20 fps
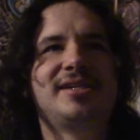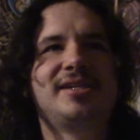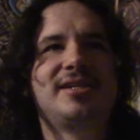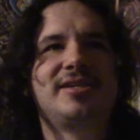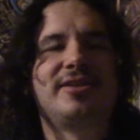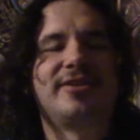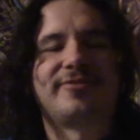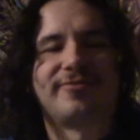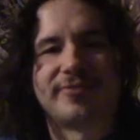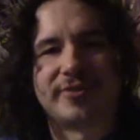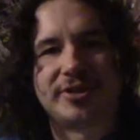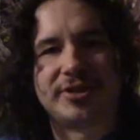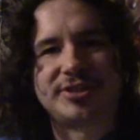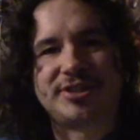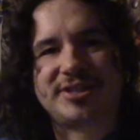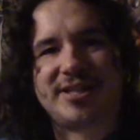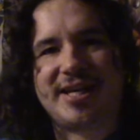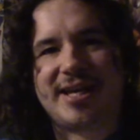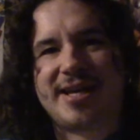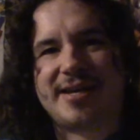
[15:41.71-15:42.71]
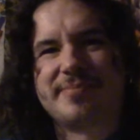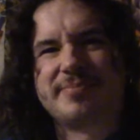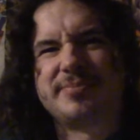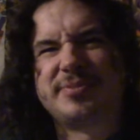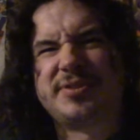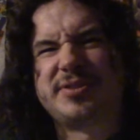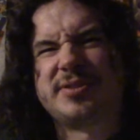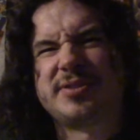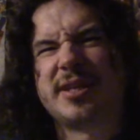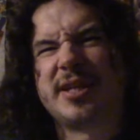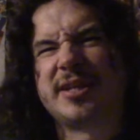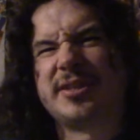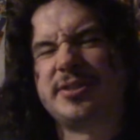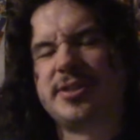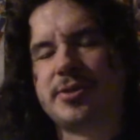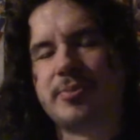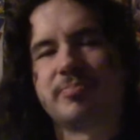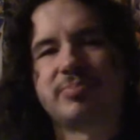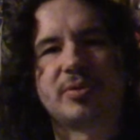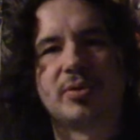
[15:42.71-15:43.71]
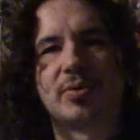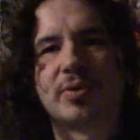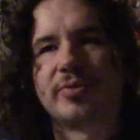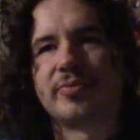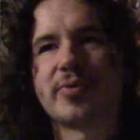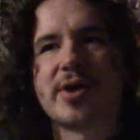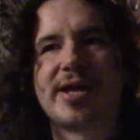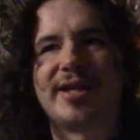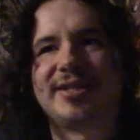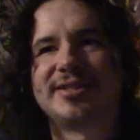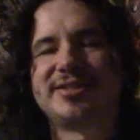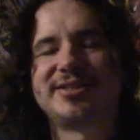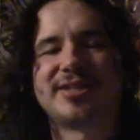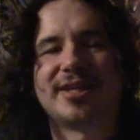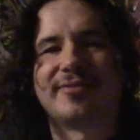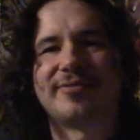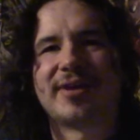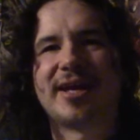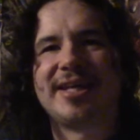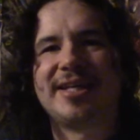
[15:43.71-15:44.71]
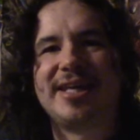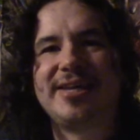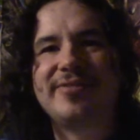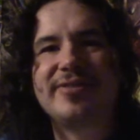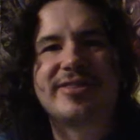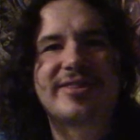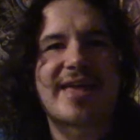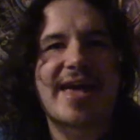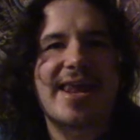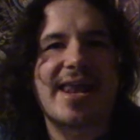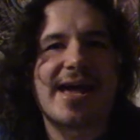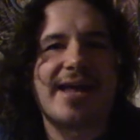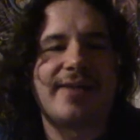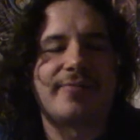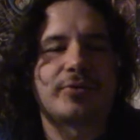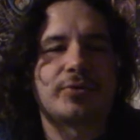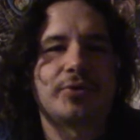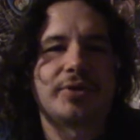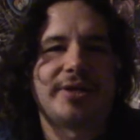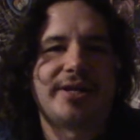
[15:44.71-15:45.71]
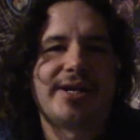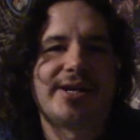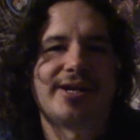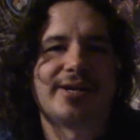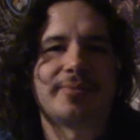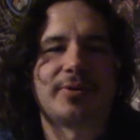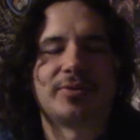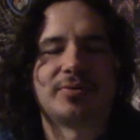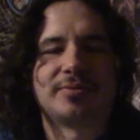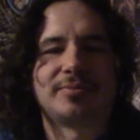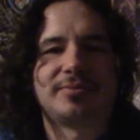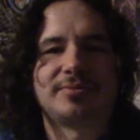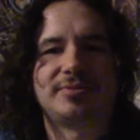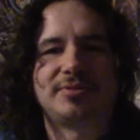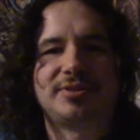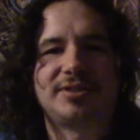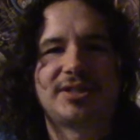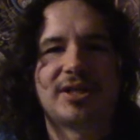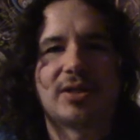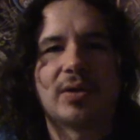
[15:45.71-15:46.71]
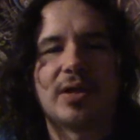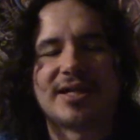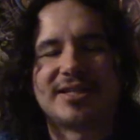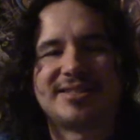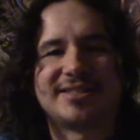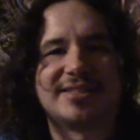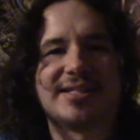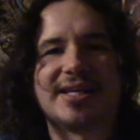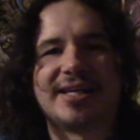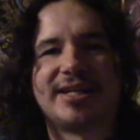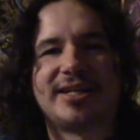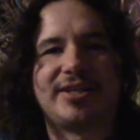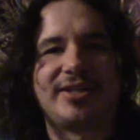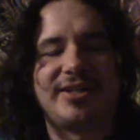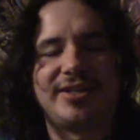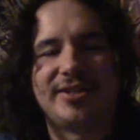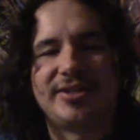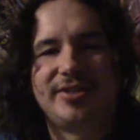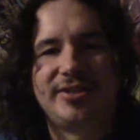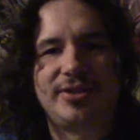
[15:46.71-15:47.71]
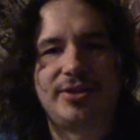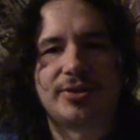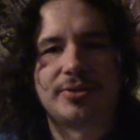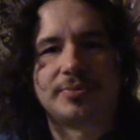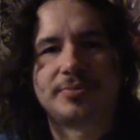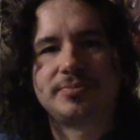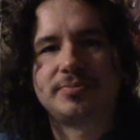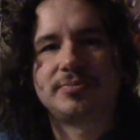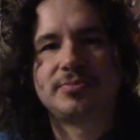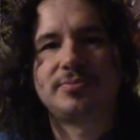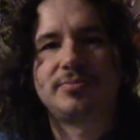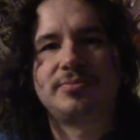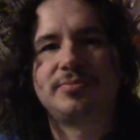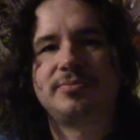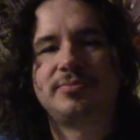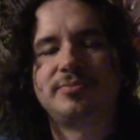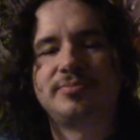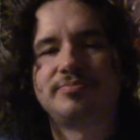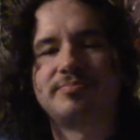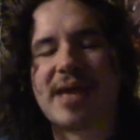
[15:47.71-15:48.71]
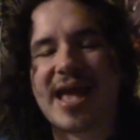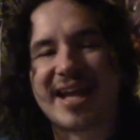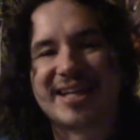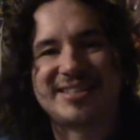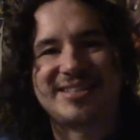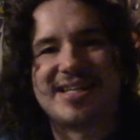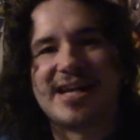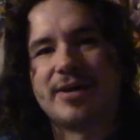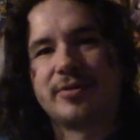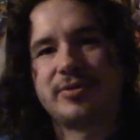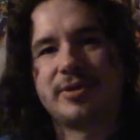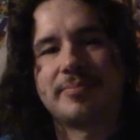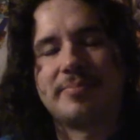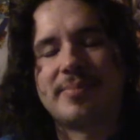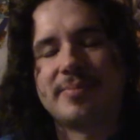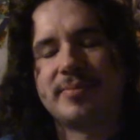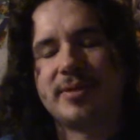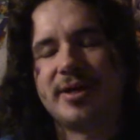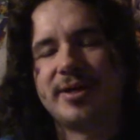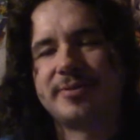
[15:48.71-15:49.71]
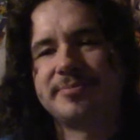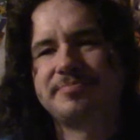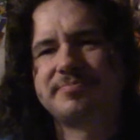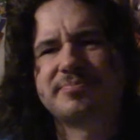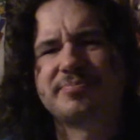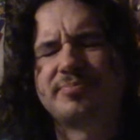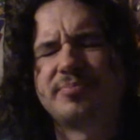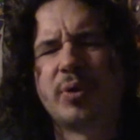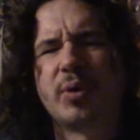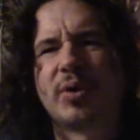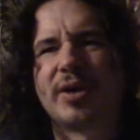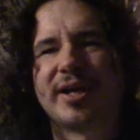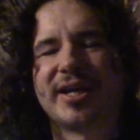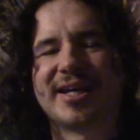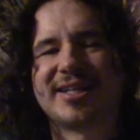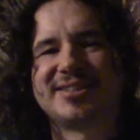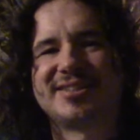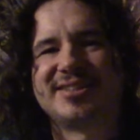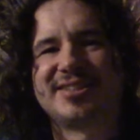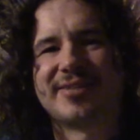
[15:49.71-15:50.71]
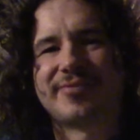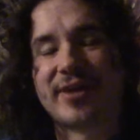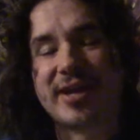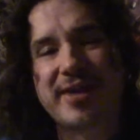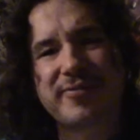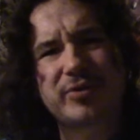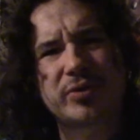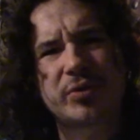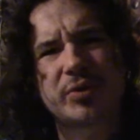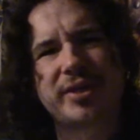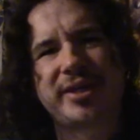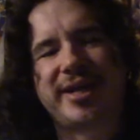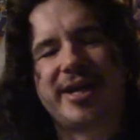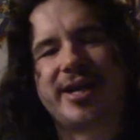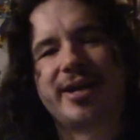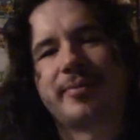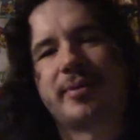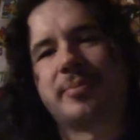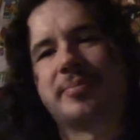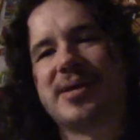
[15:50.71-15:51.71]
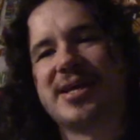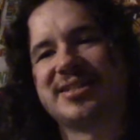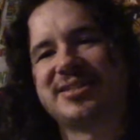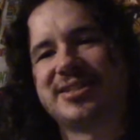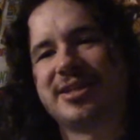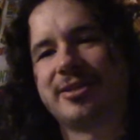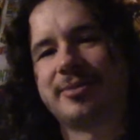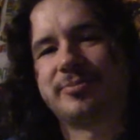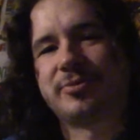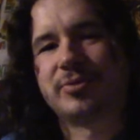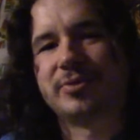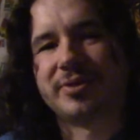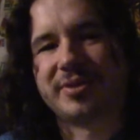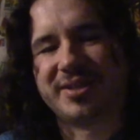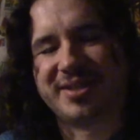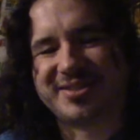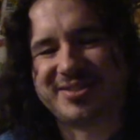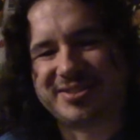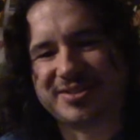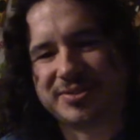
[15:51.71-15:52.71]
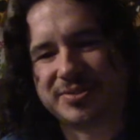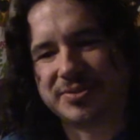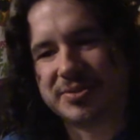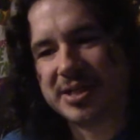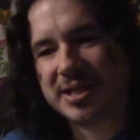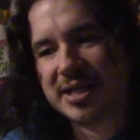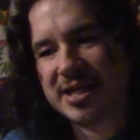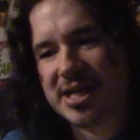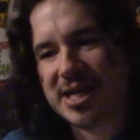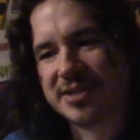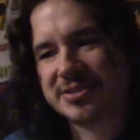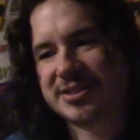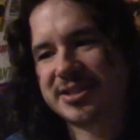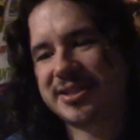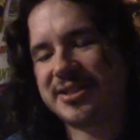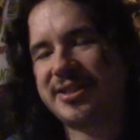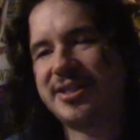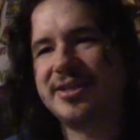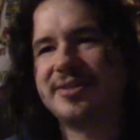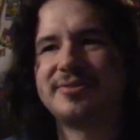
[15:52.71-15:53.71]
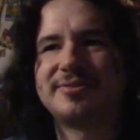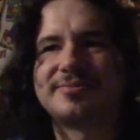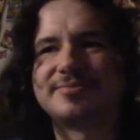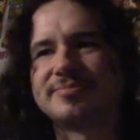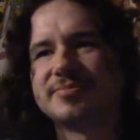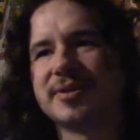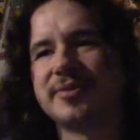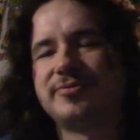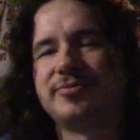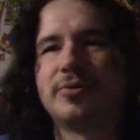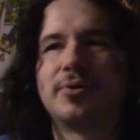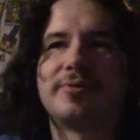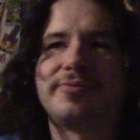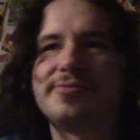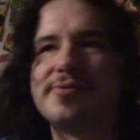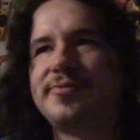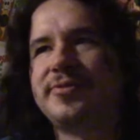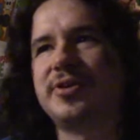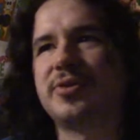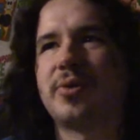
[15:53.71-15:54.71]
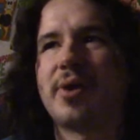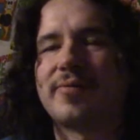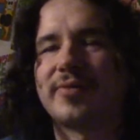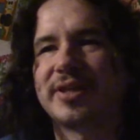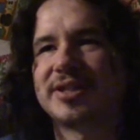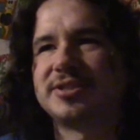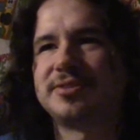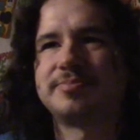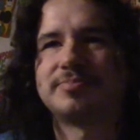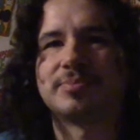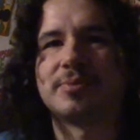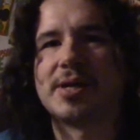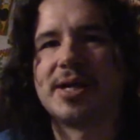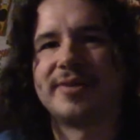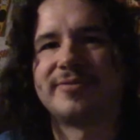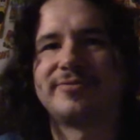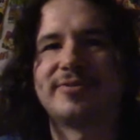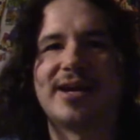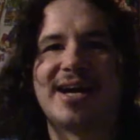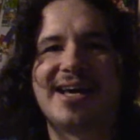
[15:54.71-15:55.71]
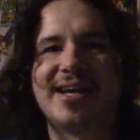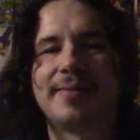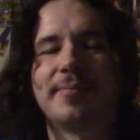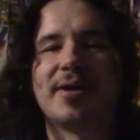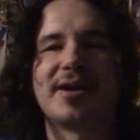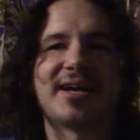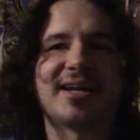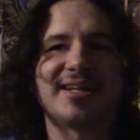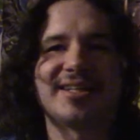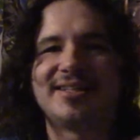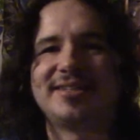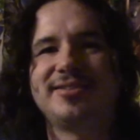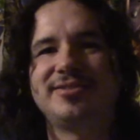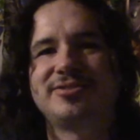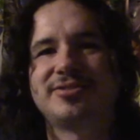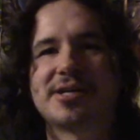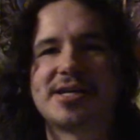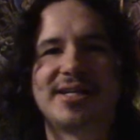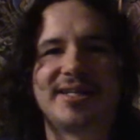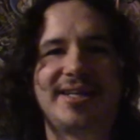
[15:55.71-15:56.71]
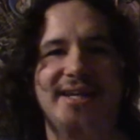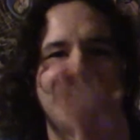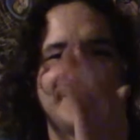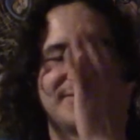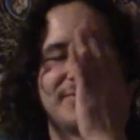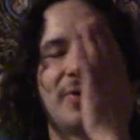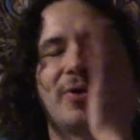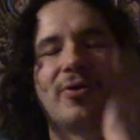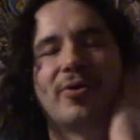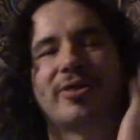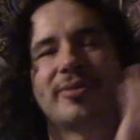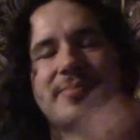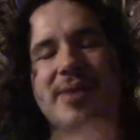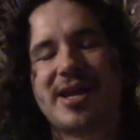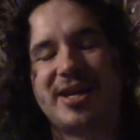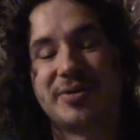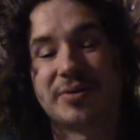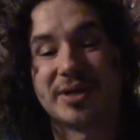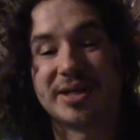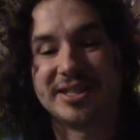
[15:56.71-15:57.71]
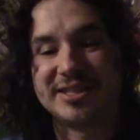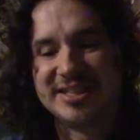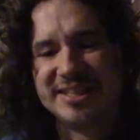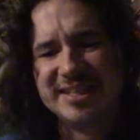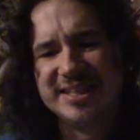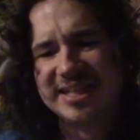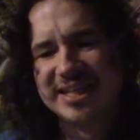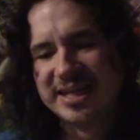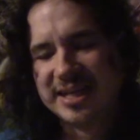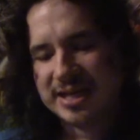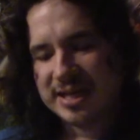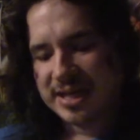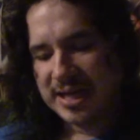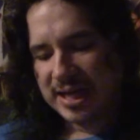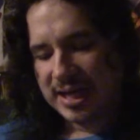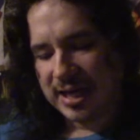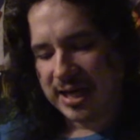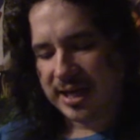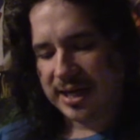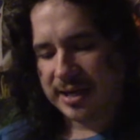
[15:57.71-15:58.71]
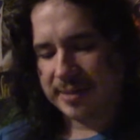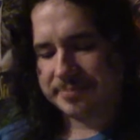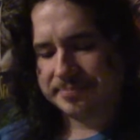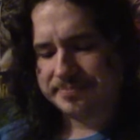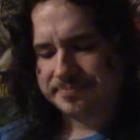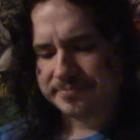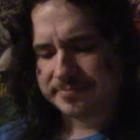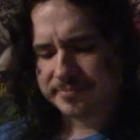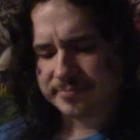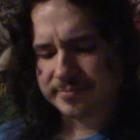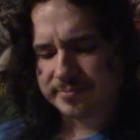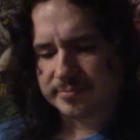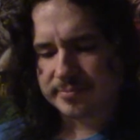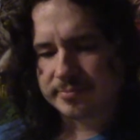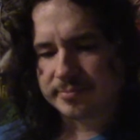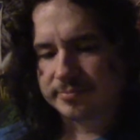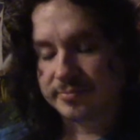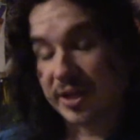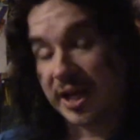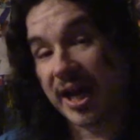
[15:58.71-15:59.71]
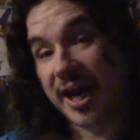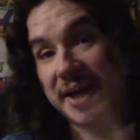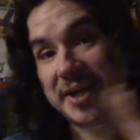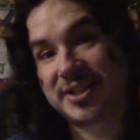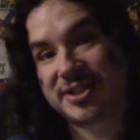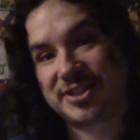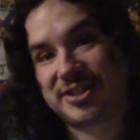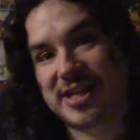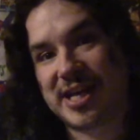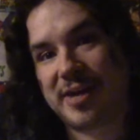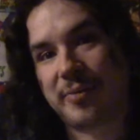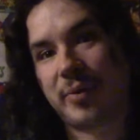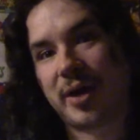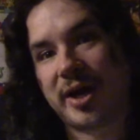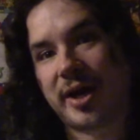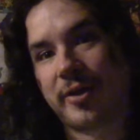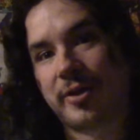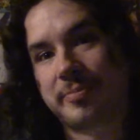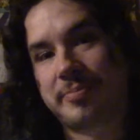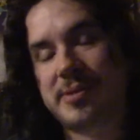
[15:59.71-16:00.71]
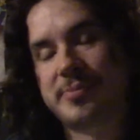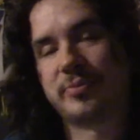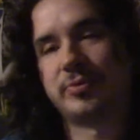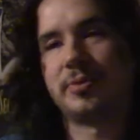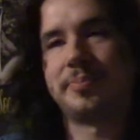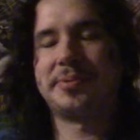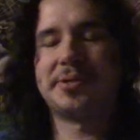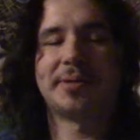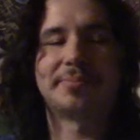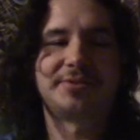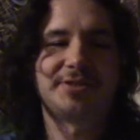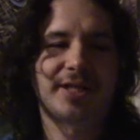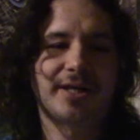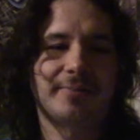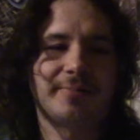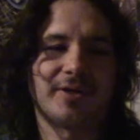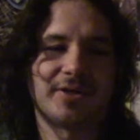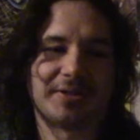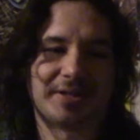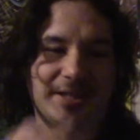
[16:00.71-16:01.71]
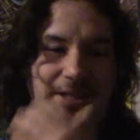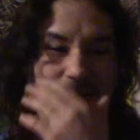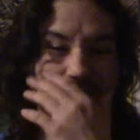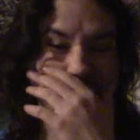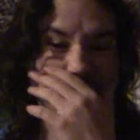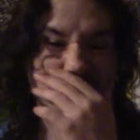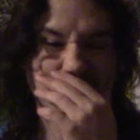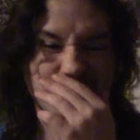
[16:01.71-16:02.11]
the first games, you know, Blue and Red and stuff, even then I never really cared about collecting, like, you know, maxing out the Pokedex and stuff. I never really cared about maxing out the Pokedex, so I was like, yeah, like 450 or whatever, that's fine. I'm not going to try and catch all of them anyway. But I understand why other people would upset about that.